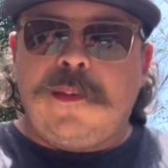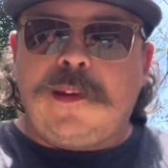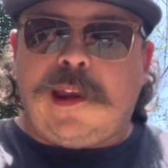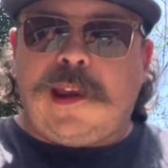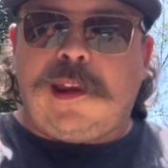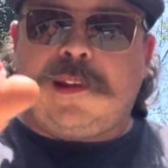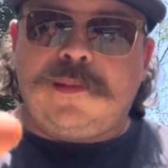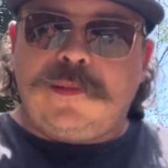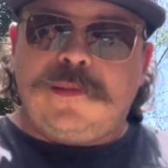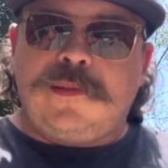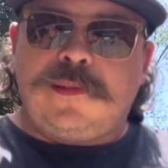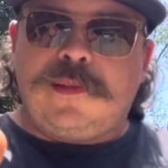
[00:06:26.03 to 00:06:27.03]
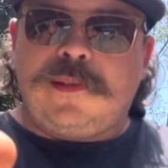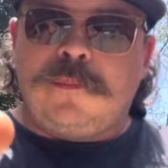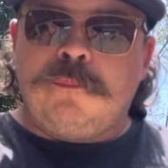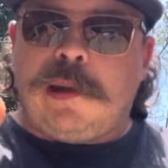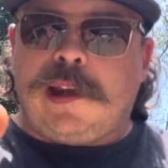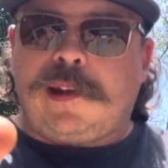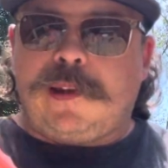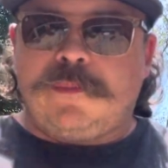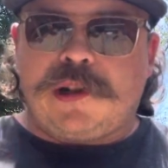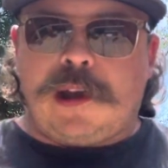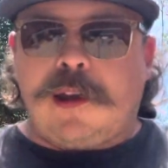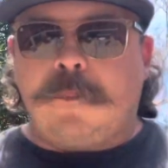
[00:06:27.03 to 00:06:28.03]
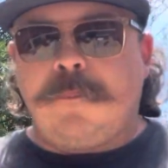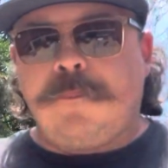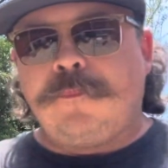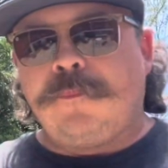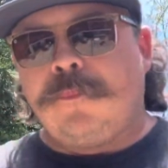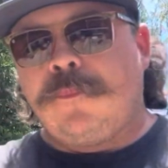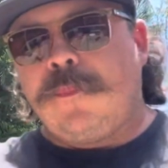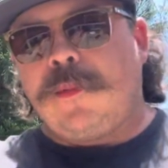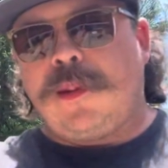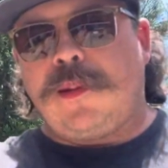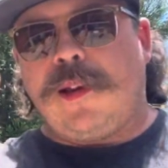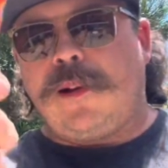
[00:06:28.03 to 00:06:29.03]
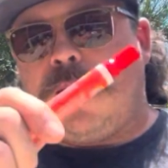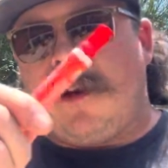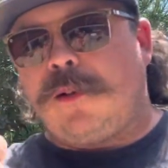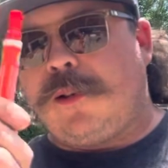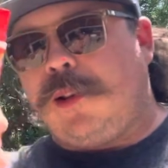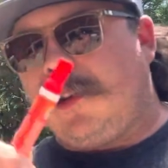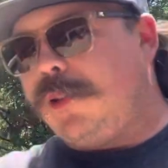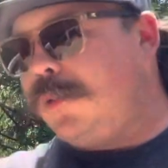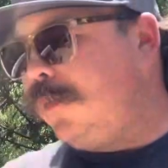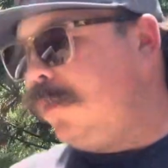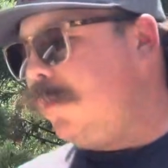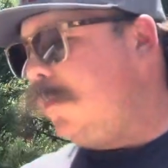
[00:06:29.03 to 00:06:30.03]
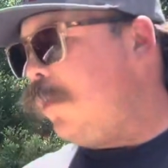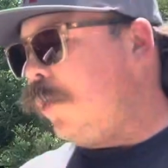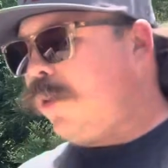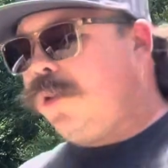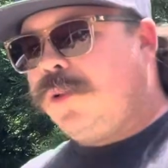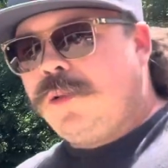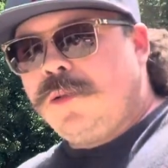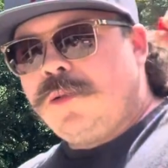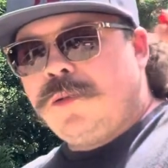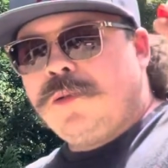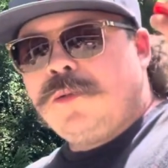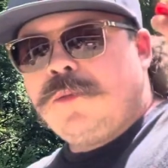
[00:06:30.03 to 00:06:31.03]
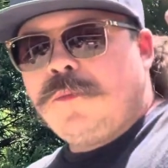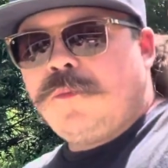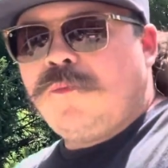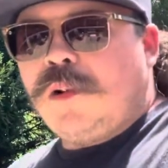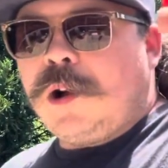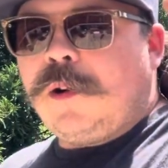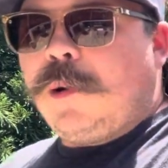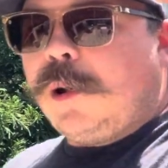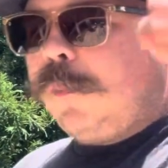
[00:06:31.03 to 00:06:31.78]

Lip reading: and bang up job. Got her all clean. We're very well